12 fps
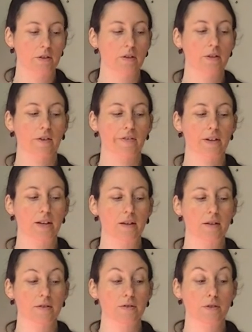different
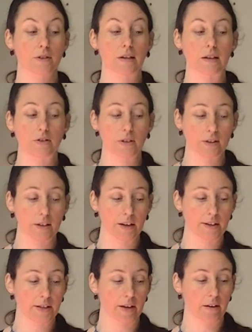strategic
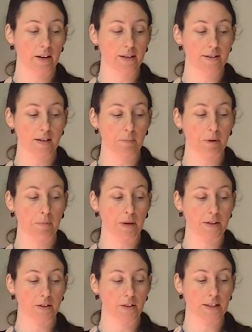dietary and
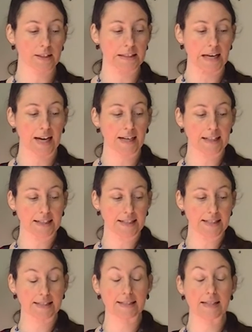supplemental
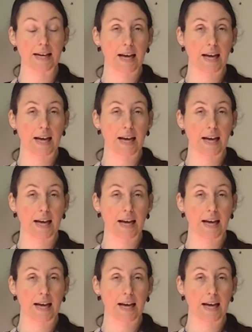antagonists,